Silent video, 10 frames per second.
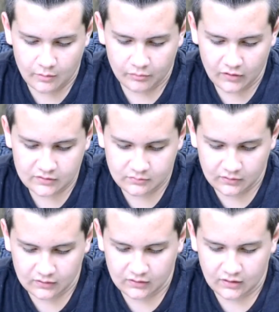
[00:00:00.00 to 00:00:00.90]

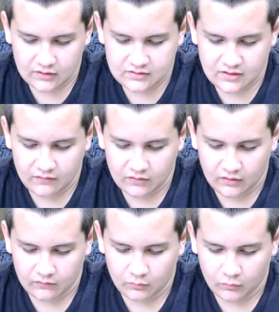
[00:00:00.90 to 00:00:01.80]
Approximately 97
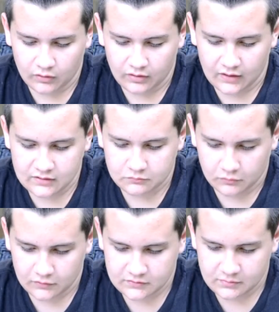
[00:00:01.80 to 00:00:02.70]
of the 1,000
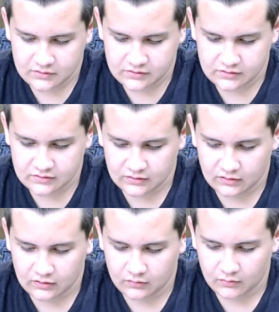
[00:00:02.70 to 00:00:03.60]
bird species in
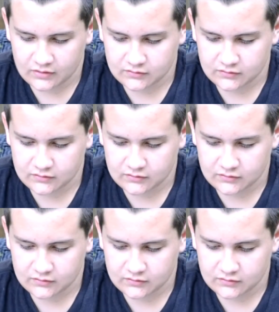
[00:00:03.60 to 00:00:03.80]
the U.S.